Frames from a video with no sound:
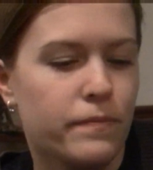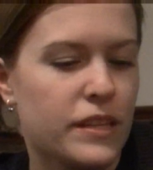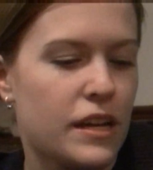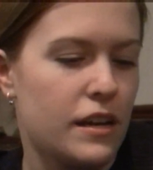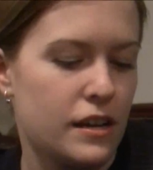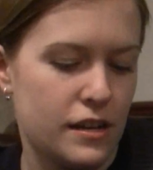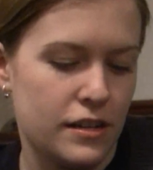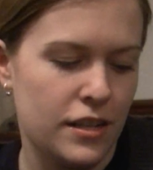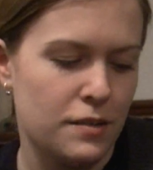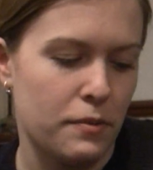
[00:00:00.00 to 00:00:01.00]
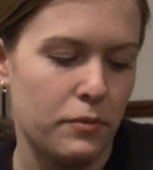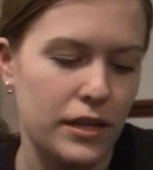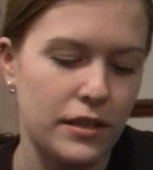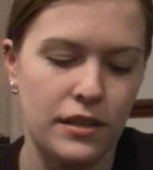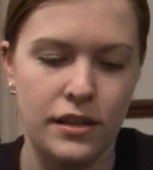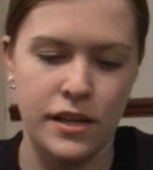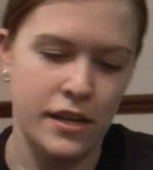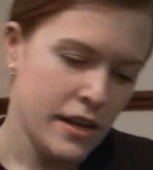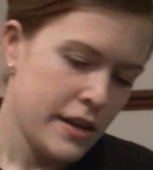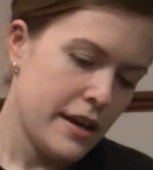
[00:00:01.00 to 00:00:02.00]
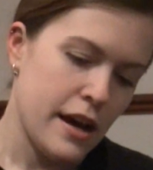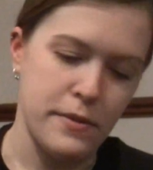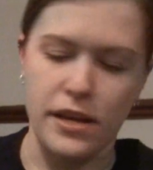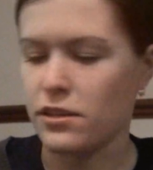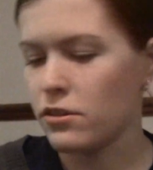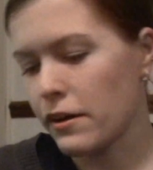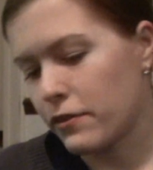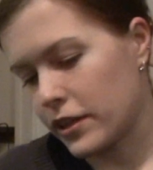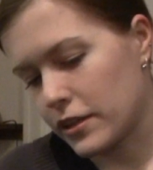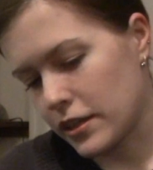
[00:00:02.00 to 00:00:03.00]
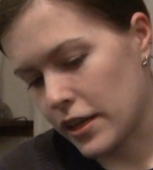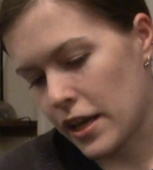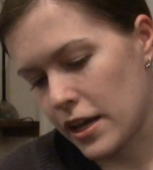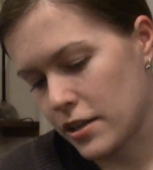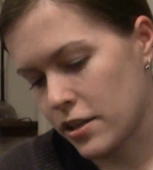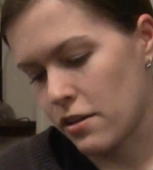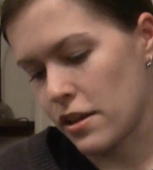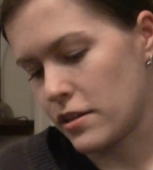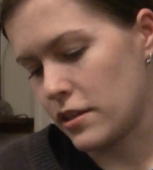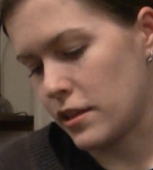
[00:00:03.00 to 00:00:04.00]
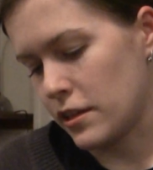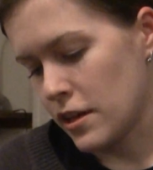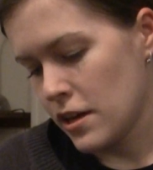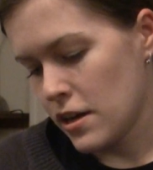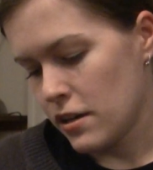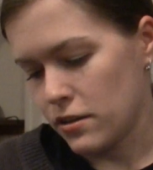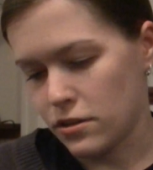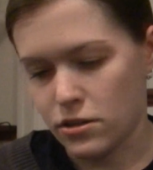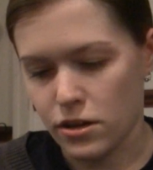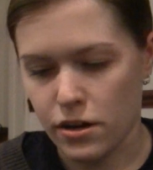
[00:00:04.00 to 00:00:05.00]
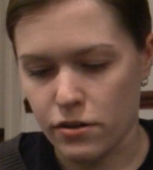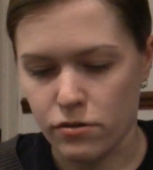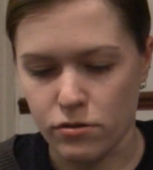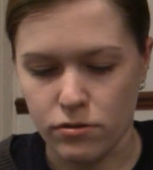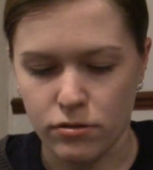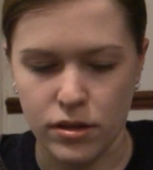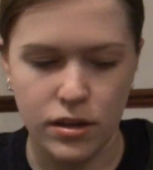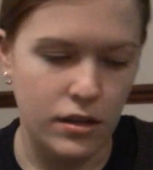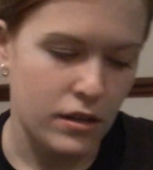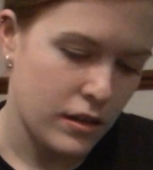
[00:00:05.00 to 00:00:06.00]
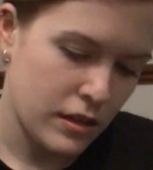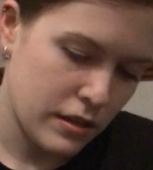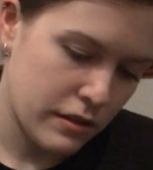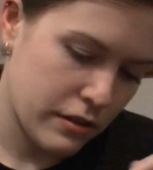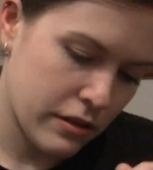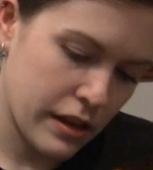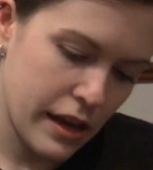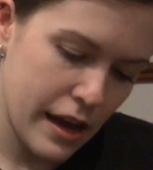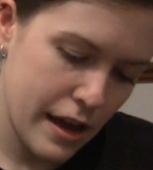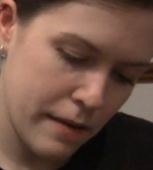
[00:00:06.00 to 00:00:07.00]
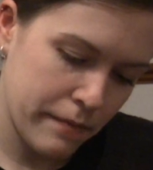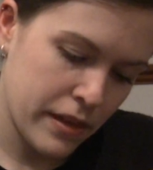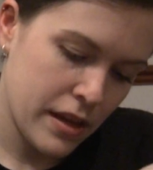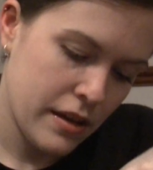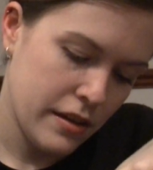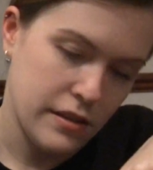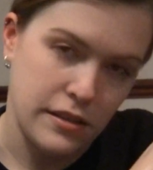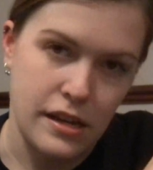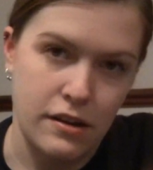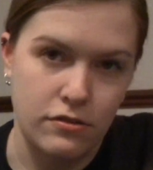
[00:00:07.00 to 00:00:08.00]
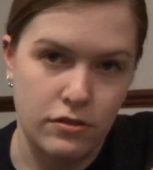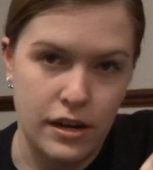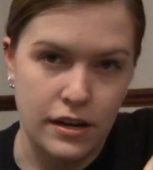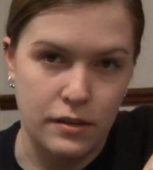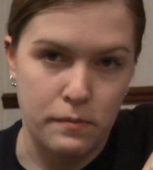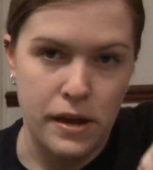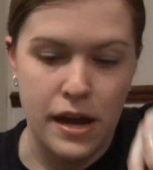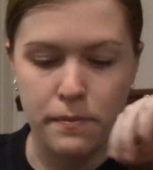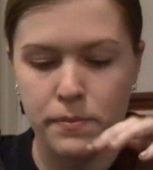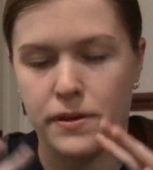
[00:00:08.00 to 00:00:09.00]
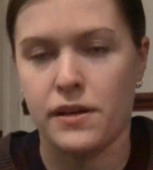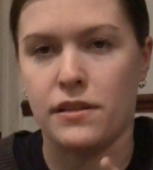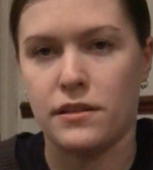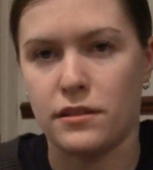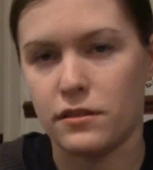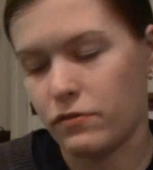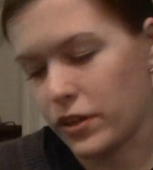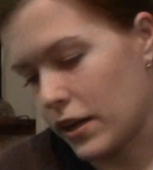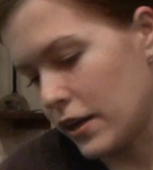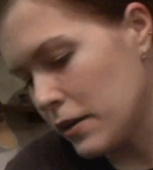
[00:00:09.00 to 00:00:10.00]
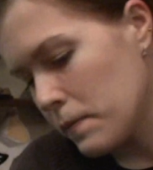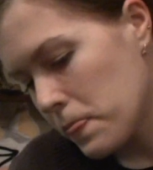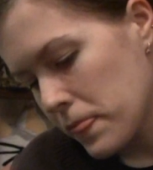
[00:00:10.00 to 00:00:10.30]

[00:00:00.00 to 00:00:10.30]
So that's a bit weird. But yeah, so you've got everything inside here. So there's the journal, the game, the soundtrack, the map, and this is the figure here.